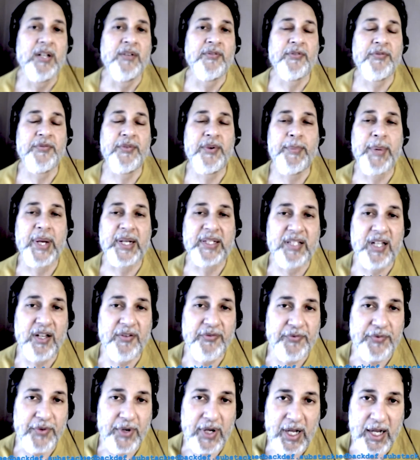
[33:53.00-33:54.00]
Feedback
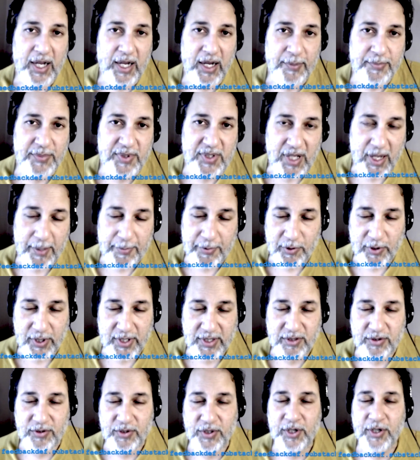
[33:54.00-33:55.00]
Def, I'm Sabby
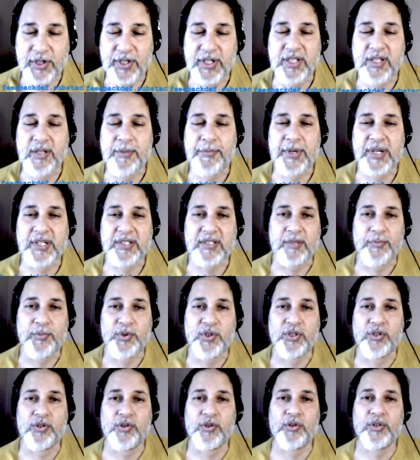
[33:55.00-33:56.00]
Reyes Kulkarni, the Apostate
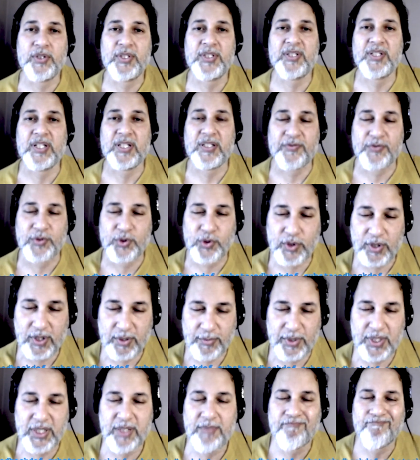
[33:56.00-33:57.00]
Music Journalist. Thanks for
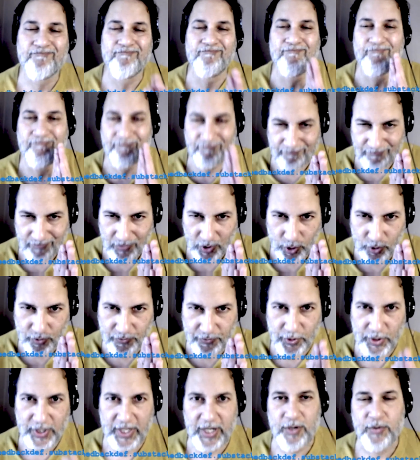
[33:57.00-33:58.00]
joining me.
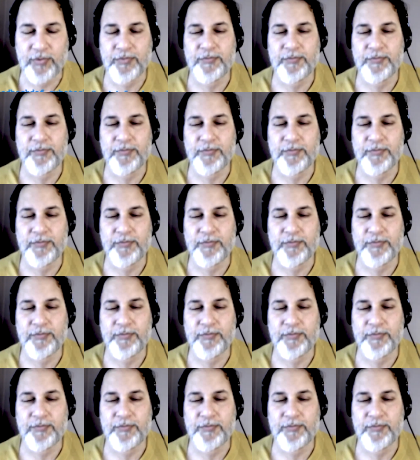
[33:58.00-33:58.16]
Over and out.